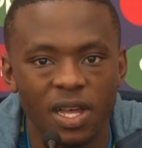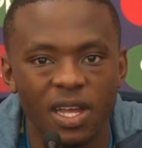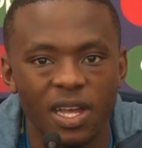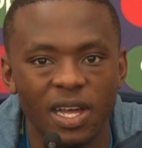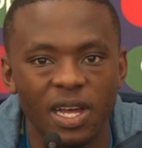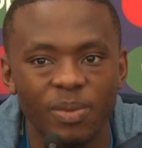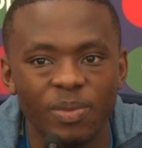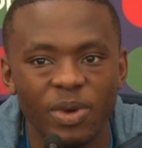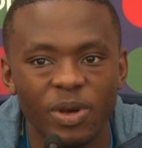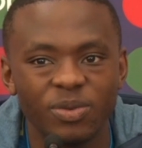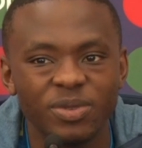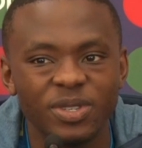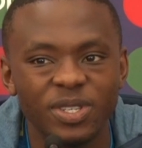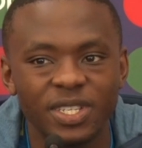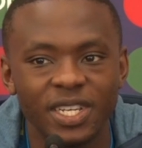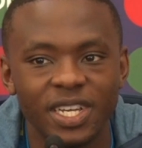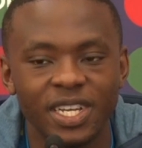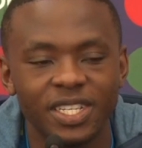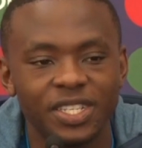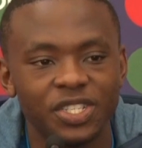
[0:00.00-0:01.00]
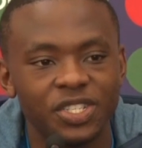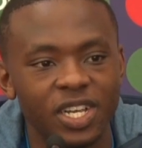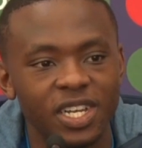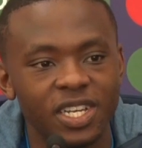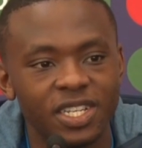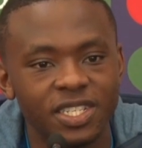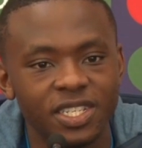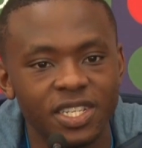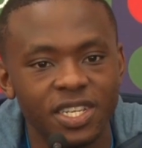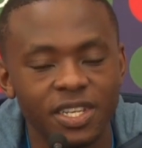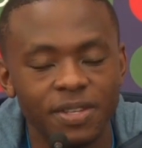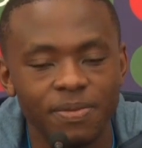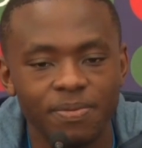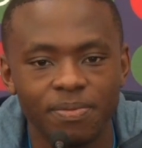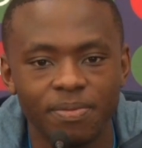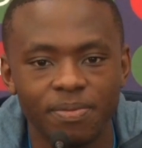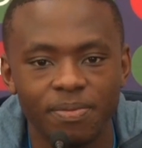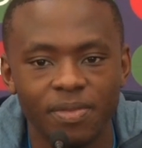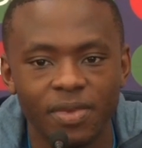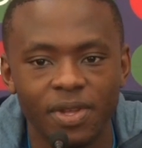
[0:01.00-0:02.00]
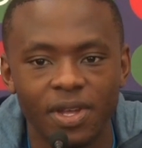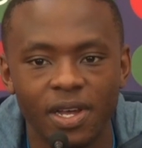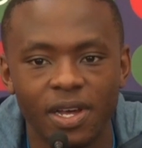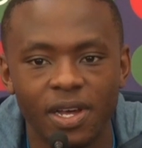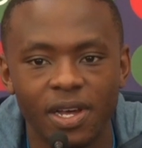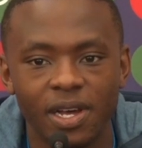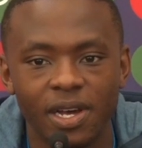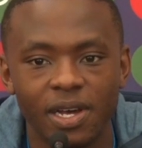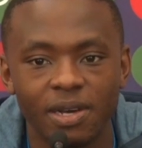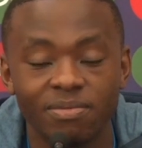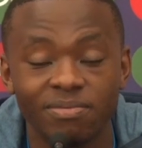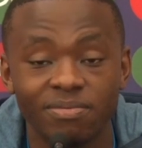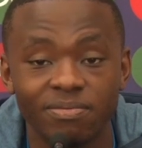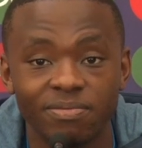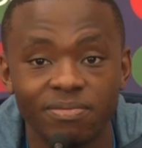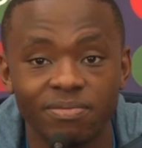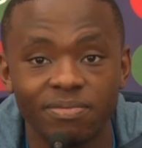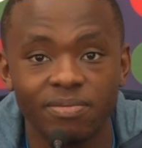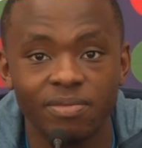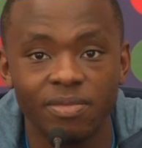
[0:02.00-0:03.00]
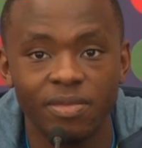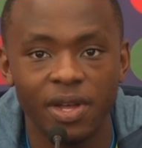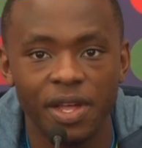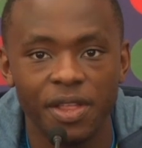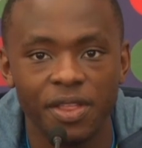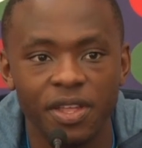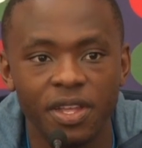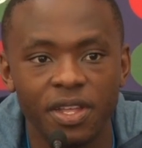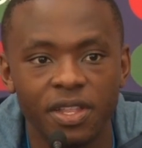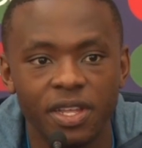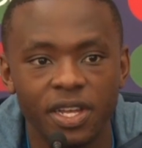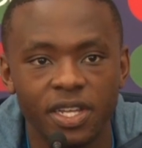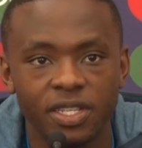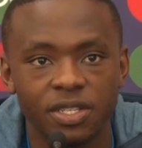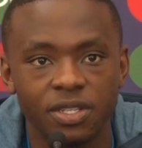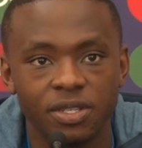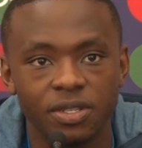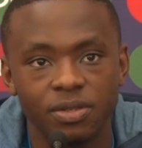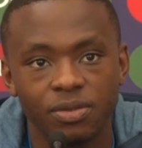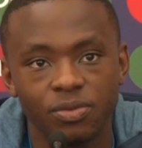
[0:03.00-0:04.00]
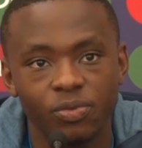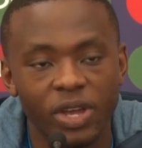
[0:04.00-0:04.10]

I wouldn't say it's jealousy. I think that